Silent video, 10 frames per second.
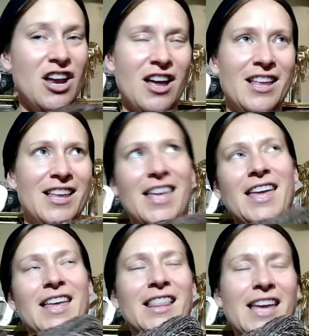not
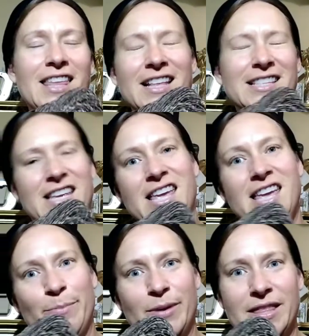it, like that's
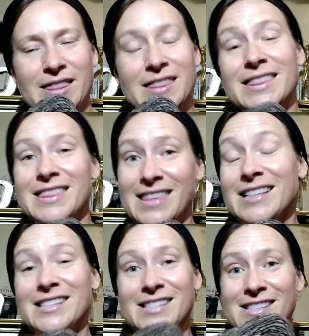it, but
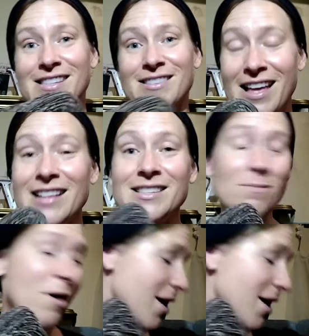that's, that's